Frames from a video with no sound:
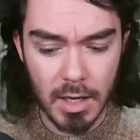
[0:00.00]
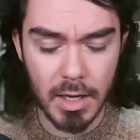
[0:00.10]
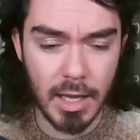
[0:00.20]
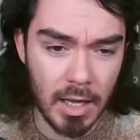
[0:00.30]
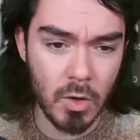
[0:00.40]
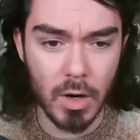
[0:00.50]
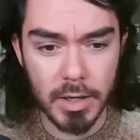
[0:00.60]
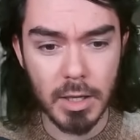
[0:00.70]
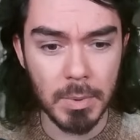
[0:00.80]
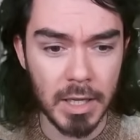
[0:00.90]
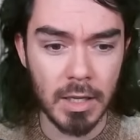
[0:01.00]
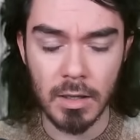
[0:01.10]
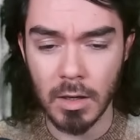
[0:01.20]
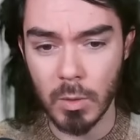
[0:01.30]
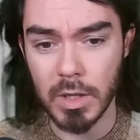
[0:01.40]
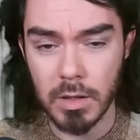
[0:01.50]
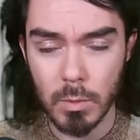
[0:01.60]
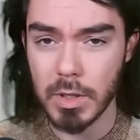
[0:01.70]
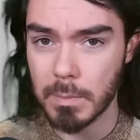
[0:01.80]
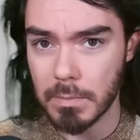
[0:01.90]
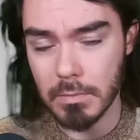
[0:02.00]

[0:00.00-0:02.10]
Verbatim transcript: again arguably you know with with